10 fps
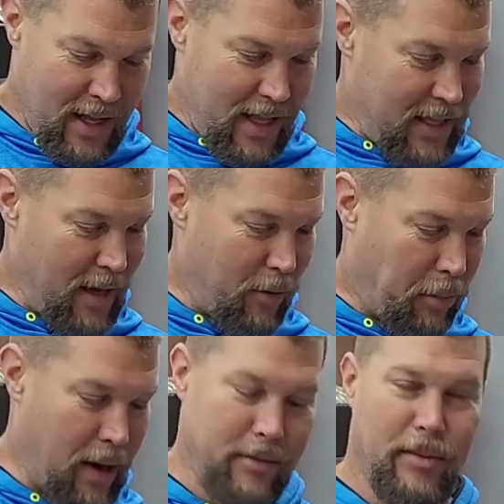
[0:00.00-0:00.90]
They will
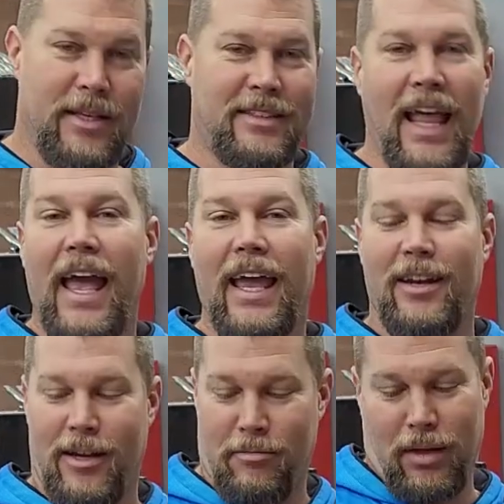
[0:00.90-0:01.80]
probably stain
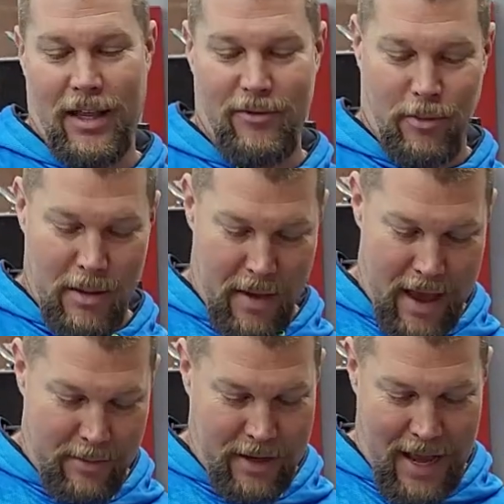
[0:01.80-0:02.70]
unbelievably
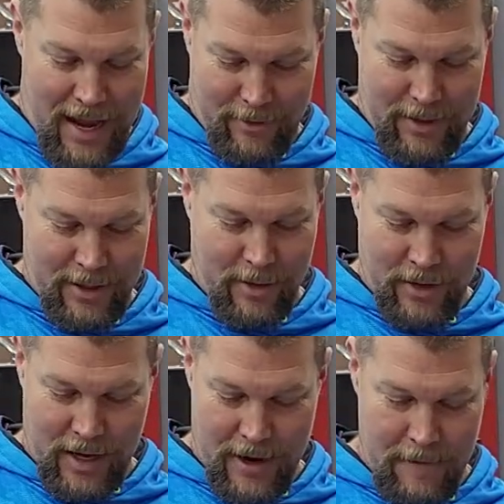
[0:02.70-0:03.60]
bad, but I really don't
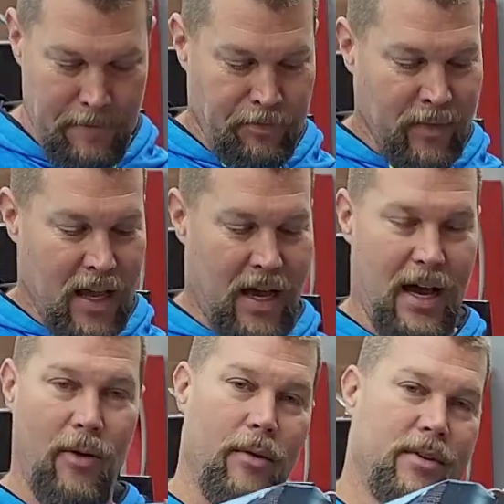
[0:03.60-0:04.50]
care.
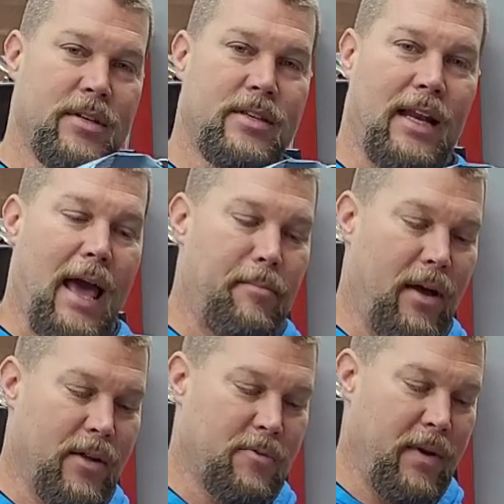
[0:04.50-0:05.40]
I went with just the lap
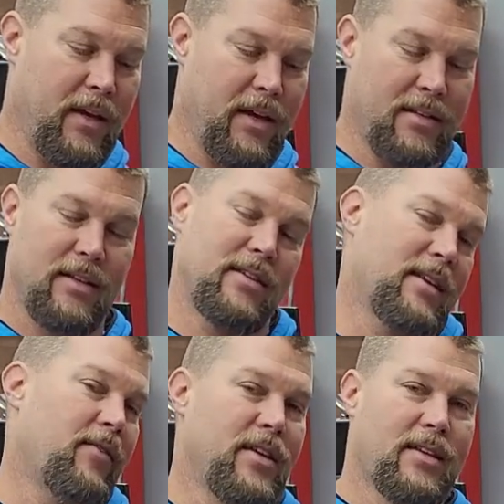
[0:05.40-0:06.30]
belts because in the
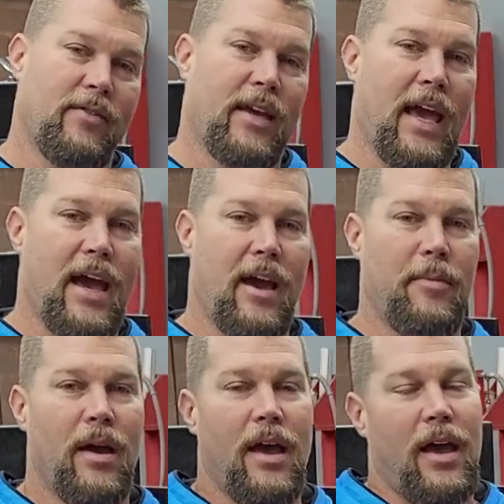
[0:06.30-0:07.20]
77 cab,
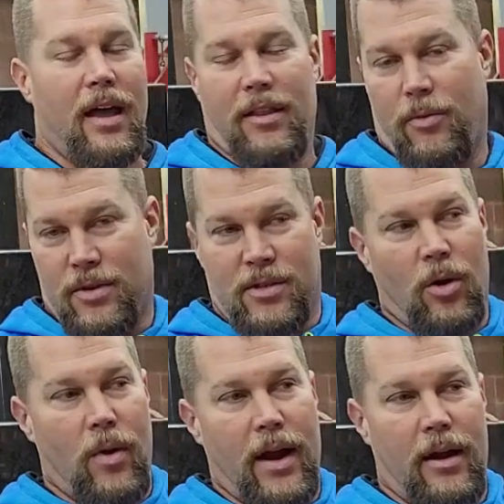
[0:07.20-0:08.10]
there was
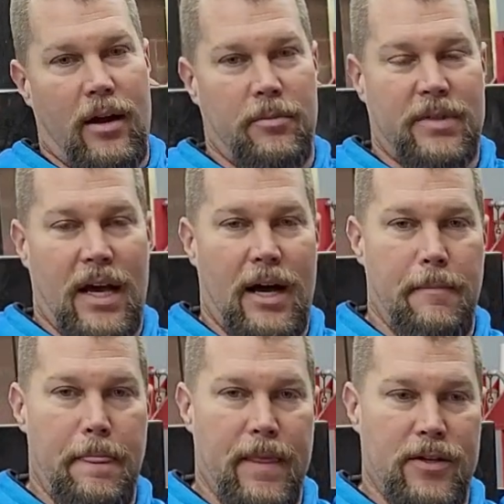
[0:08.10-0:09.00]
nowhere up
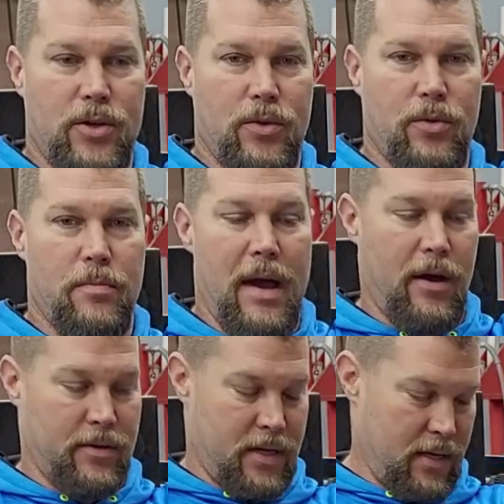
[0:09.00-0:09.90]
top to
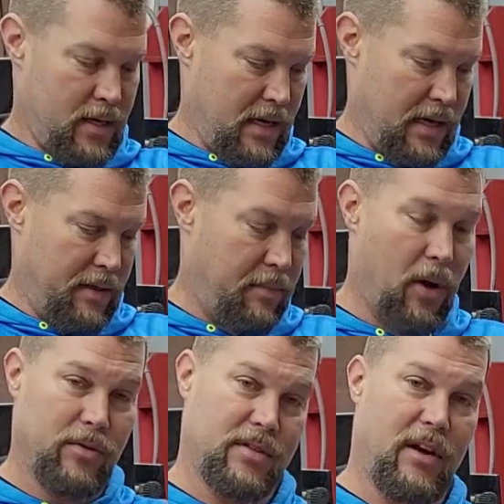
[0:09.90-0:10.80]
mount the
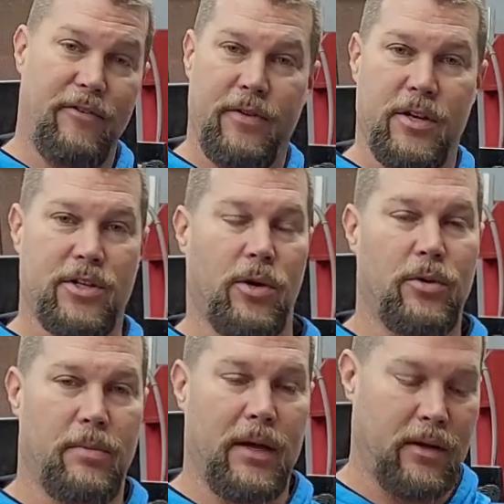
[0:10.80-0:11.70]
bolt stuff for the
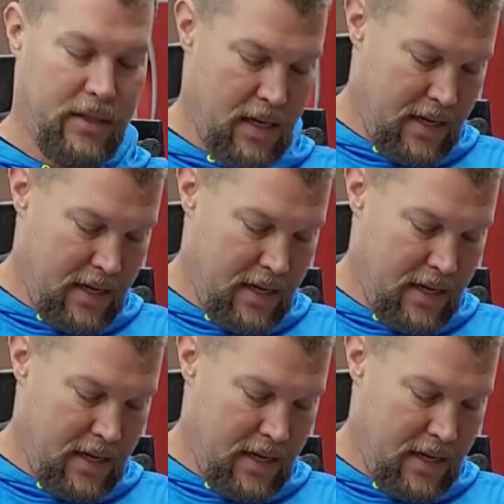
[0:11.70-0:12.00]
shoulder belt.